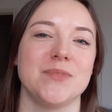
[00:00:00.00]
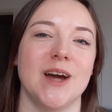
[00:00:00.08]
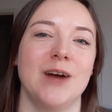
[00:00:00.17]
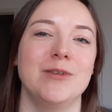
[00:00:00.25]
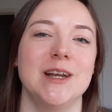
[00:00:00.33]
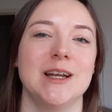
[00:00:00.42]

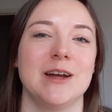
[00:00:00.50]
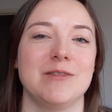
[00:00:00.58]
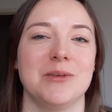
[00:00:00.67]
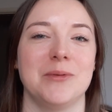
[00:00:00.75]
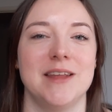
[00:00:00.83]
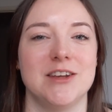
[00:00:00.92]
I really
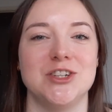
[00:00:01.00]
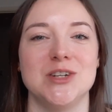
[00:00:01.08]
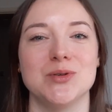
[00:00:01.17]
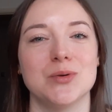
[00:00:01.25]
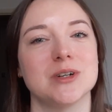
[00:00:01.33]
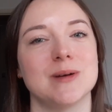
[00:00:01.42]
love the way that she
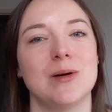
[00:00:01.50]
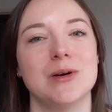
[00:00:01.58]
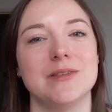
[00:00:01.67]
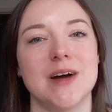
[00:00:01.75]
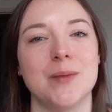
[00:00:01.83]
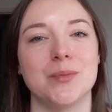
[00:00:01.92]
talks about
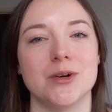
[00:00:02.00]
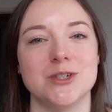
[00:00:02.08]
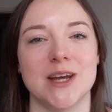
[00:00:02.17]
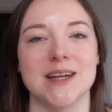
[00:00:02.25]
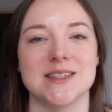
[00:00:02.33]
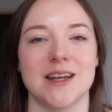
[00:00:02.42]
all of her
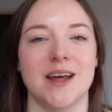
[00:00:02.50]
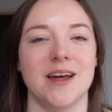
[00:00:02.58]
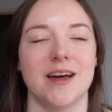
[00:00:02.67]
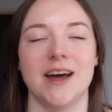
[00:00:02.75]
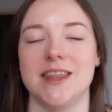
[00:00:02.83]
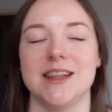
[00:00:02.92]
projects, and
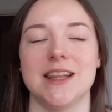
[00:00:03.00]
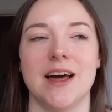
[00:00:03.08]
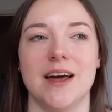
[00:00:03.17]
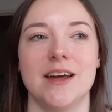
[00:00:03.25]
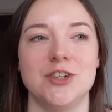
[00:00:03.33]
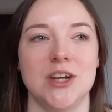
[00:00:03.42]
I think
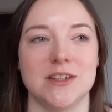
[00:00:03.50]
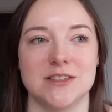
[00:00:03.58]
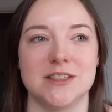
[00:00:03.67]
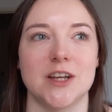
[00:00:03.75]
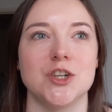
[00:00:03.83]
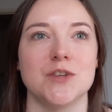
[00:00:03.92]
she
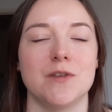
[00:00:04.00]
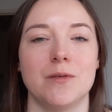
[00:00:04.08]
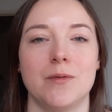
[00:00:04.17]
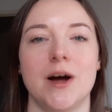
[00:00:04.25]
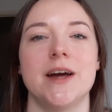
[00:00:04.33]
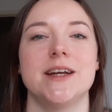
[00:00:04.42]
has such a
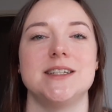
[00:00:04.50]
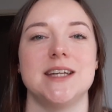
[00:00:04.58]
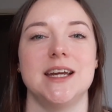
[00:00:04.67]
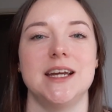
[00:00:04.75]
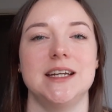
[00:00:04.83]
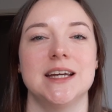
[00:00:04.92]

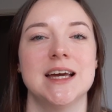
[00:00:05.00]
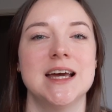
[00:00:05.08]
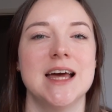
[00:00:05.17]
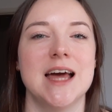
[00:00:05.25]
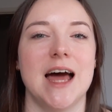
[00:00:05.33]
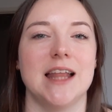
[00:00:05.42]
variety.
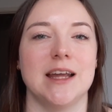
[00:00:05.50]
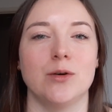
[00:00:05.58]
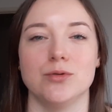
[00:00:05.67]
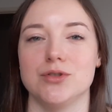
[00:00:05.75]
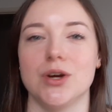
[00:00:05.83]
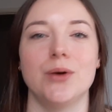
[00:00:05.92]
They're
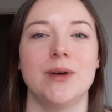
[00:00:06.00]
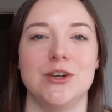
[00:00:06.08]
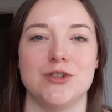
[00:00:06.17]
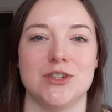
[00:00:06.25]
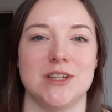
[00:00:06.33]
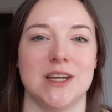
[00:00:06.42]
all so
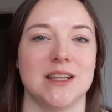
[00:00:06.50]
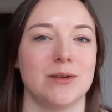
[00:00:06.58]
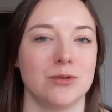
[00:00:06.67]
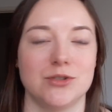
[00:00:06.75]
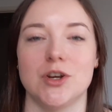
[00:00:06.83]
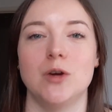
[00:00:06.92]
interesting, they're
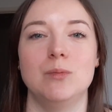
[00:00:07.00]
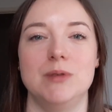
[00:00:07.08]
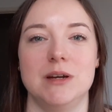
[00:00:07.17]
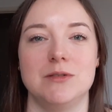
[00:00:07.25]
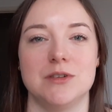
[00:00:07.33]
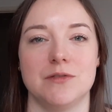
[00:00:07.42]
all so
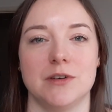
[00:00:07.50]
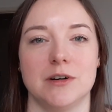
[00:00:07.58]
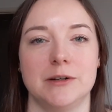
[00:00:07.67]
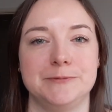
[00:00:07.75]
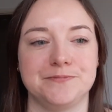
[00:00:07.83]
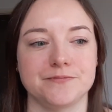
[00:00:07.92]

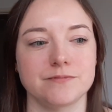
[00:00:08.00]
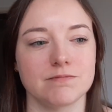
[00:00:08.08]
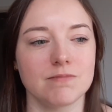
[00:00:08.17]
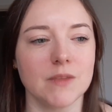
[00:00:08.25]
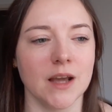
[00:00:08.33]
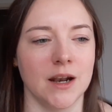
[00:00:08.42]
beautiful,
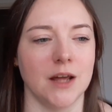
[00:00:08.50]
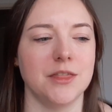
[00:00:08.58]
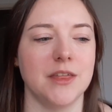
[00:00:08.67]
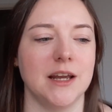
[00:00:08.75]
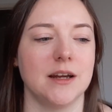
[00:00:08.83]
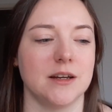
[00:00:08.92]
and I
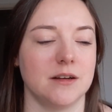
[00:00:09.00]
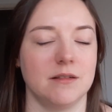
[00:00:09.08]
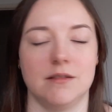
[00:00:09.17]
think